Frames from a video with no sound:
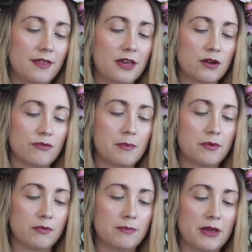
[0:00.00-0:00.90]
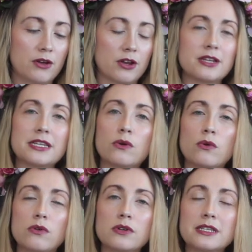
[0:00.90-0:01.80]
I think a ribbon would be a good idea,
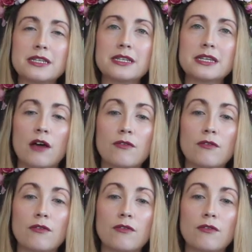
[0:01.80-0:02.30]
or didn't uh,